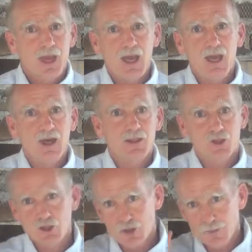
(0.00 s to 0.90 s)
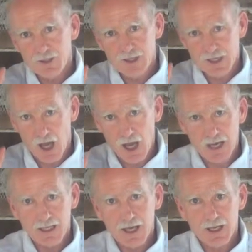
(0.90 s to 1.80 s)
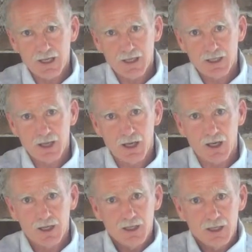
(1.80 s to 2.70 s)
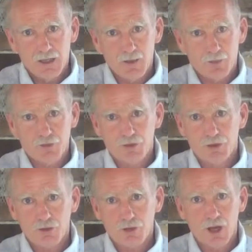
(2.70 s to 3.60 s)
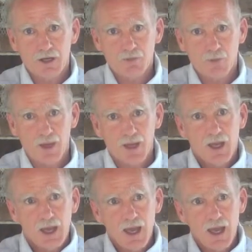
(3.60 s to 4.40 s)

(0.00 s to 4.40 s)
and the sermon is highlighted in a particular kind of way.